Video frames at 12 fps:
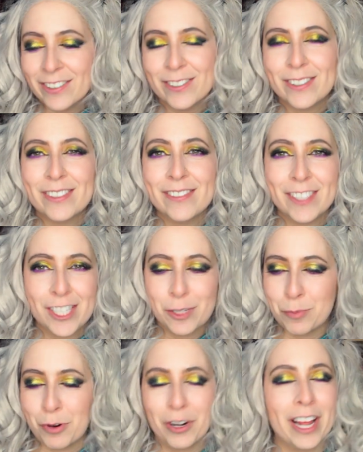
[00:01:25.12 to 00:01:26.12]
don't
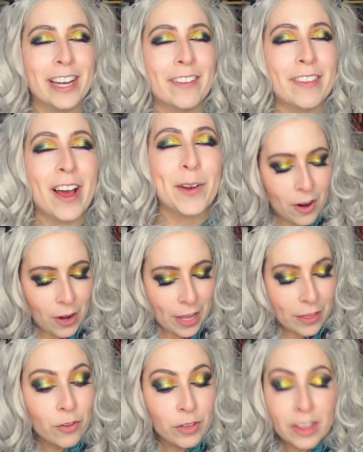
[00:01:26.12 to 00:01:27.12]
support any of that. Okay,
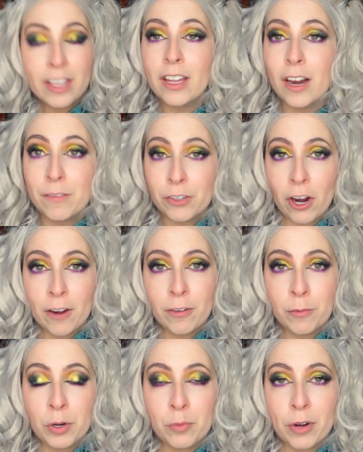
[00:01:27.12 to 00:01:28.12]
the only thing that I've tried
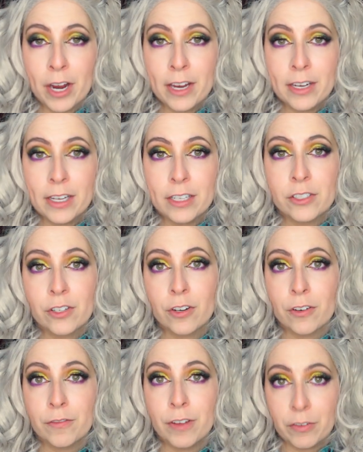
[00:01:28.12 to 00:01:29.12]
from her brand is
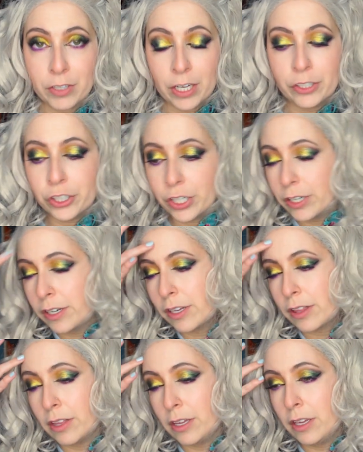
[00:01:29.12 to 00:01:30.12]
her
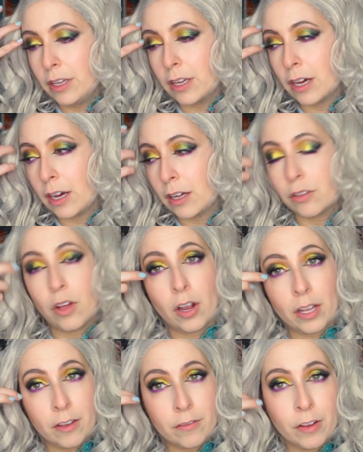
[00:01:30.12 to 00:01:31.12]
foundation, the
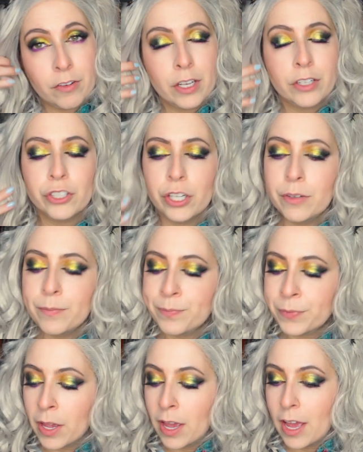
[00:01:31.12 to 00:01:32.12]
Locket foundation,
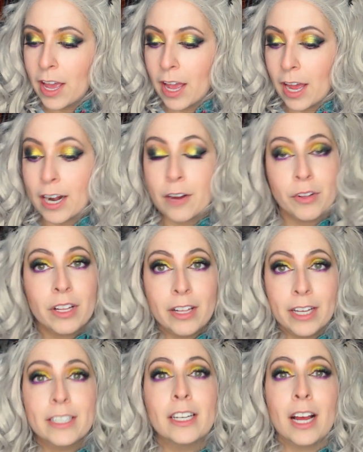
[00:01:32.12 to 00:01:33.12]
and I really
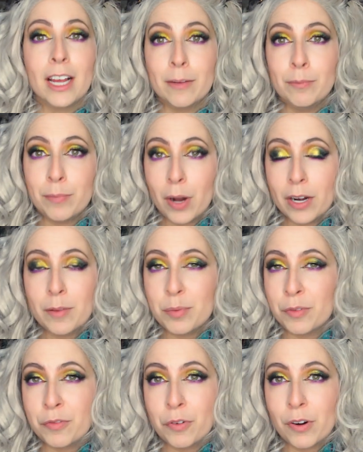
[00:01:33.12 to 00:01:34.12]
liked it. I bought it
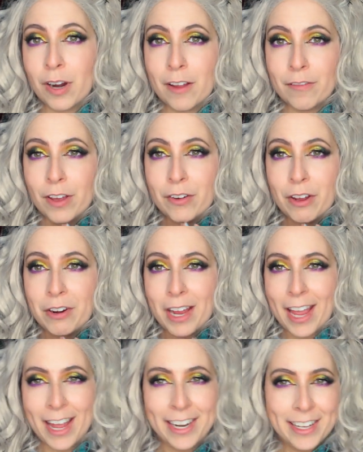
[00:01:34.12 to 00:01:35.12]
before I found out
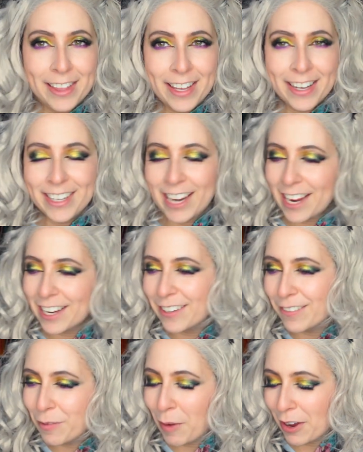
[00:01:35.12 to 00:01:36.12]
anything
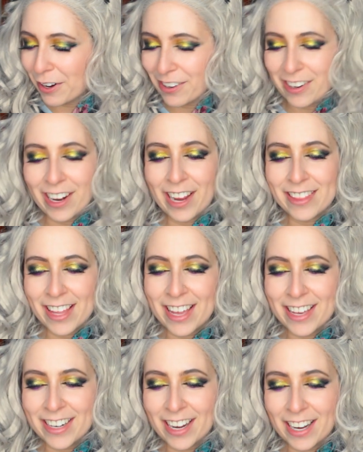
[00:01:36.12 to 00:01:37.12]
negative about her, and
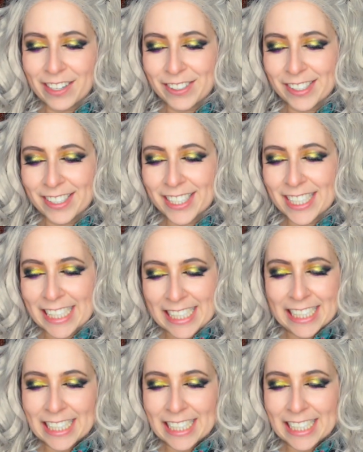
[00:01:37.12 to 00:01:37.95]
then I was